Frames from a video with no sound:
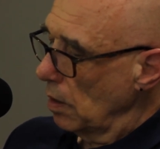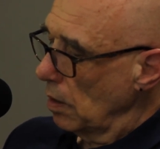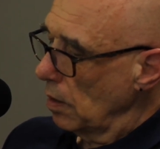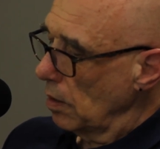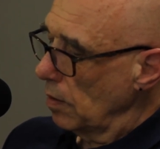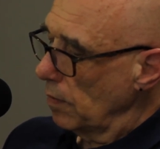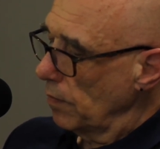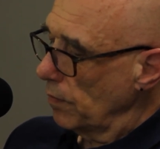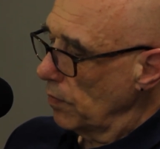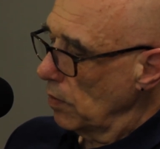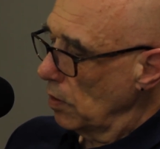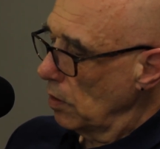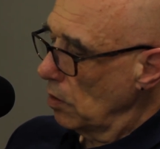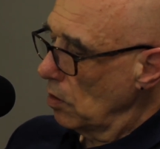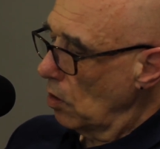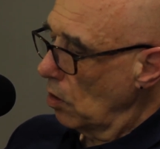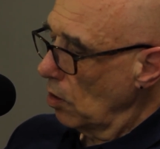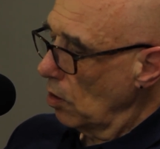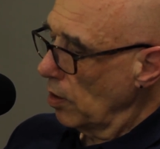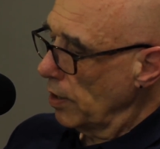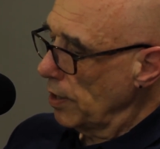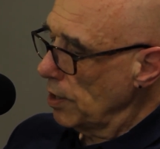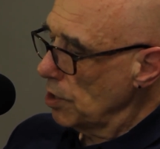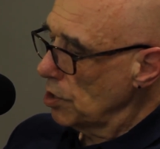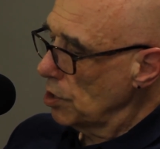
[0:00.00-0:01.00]
of the
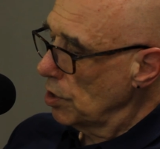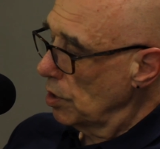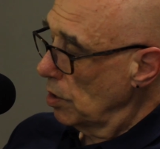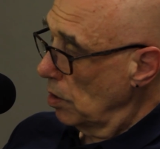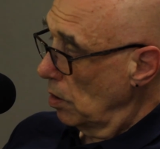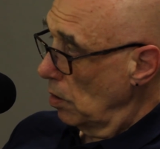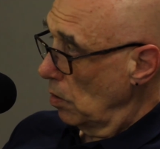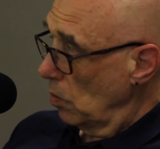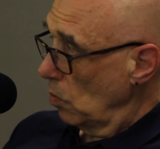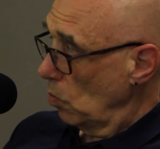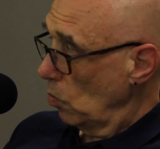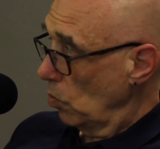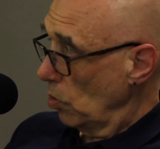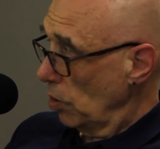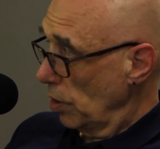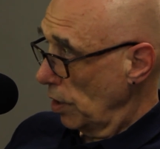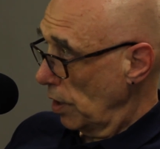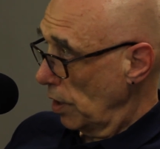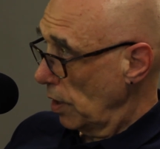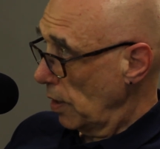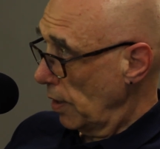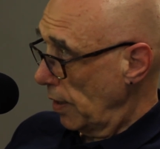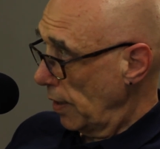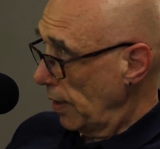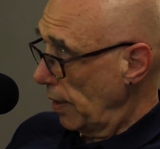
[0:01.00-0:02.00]
knowledge
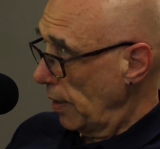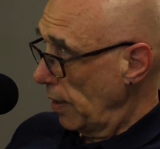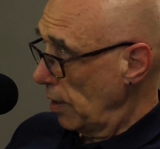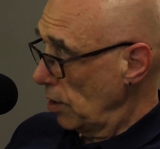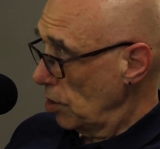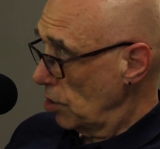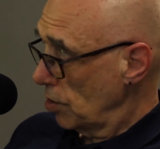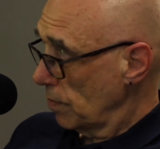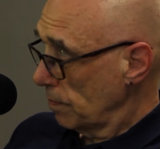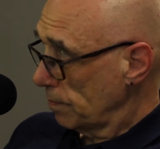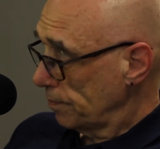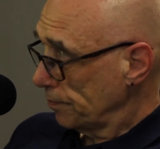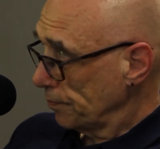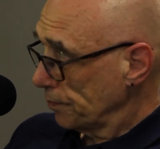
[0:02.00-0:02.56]
worker age.